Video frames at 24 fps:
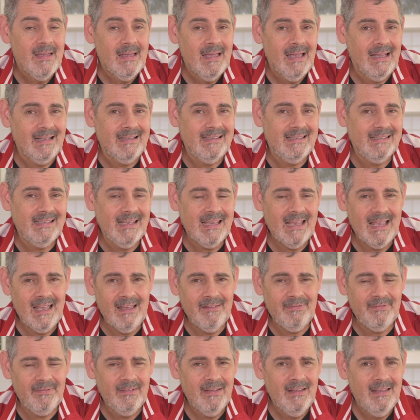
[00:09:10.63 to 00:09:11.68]
And
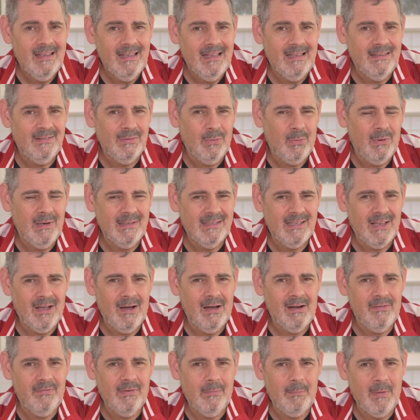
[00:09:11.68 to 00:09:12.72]
CF, it's always
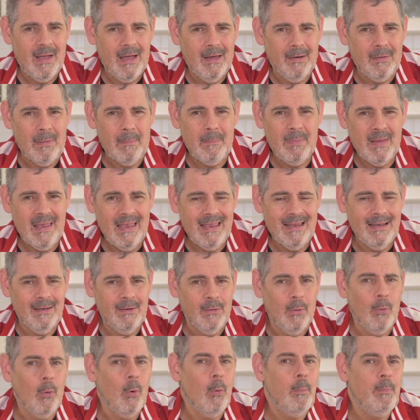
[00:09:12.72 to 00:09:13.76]
kind of about
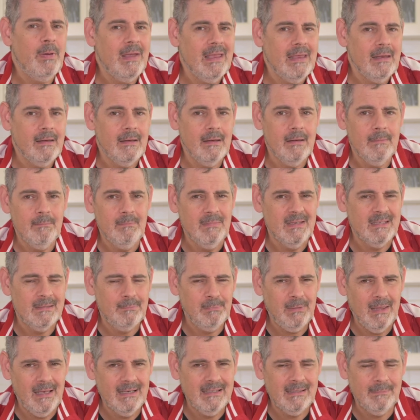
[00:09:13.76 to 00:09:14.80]
pin or pin
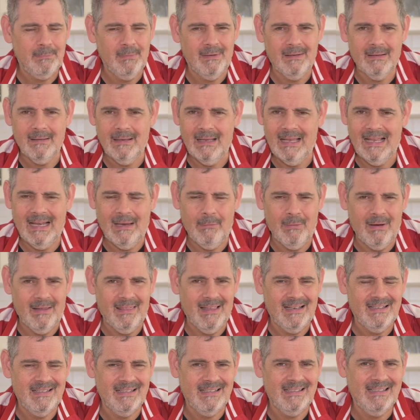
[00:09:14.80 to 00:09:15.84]
misplacement. Anyway,
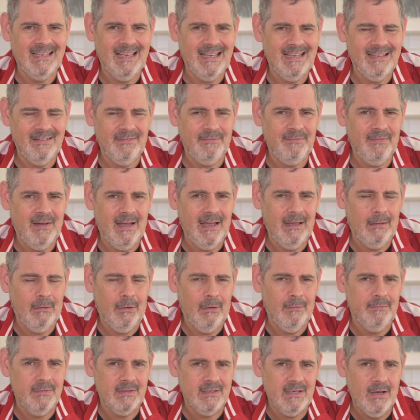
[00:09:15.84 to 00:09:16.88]
they just tend to fail
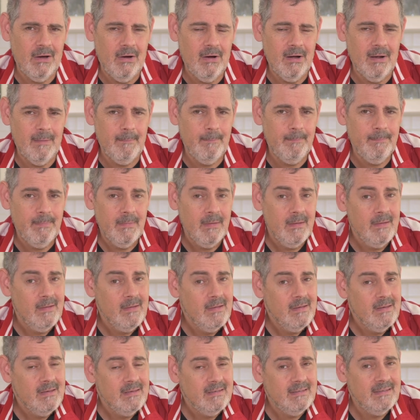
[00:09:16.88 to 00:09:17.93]
over time.
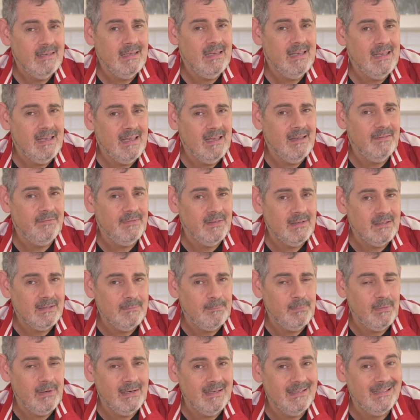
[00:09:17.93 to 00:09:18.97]

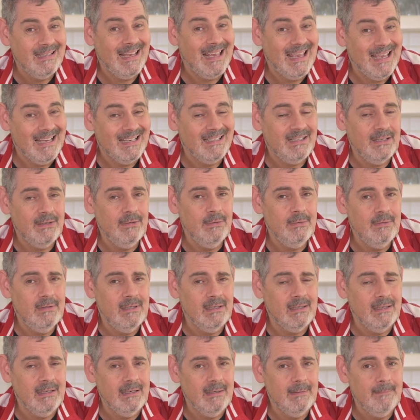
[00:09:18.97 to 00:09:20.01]
CFexpress
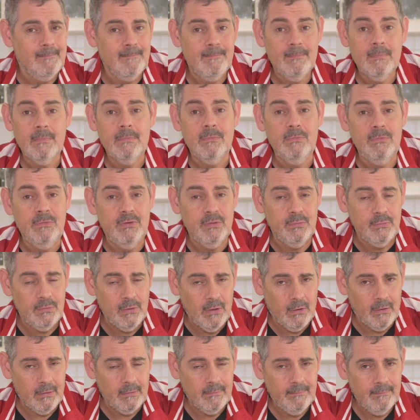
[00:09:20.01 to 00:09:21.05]
XQD do
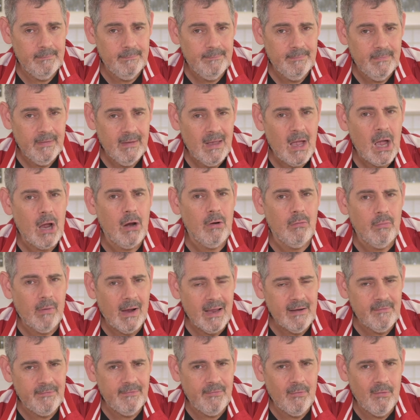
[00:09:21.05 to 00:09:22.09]
not.
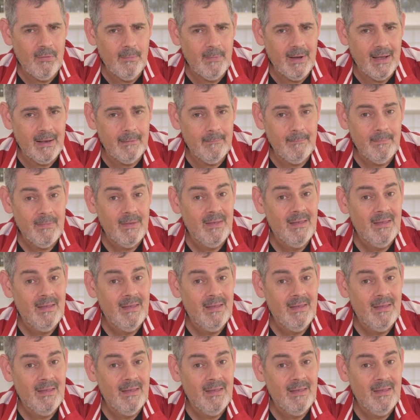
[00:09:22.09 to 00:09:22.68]
Great format.